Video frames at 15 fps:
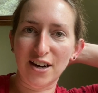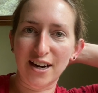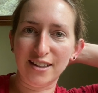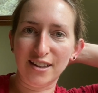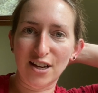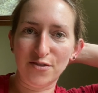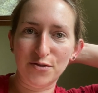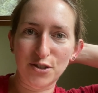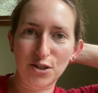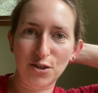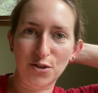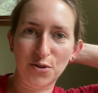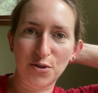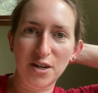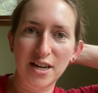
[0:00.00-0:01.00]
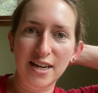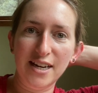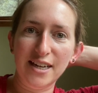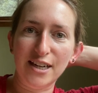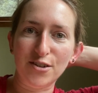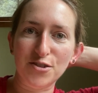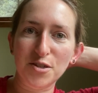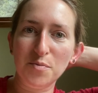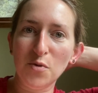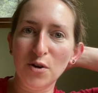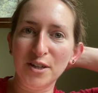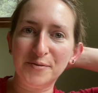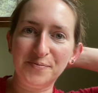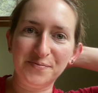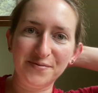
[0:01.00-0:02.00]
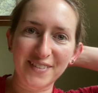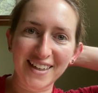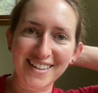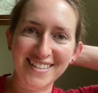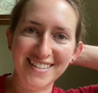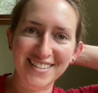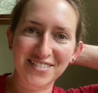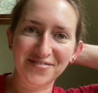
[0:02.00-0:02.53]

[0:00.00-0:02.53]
I'd love to hear some more. Thanks.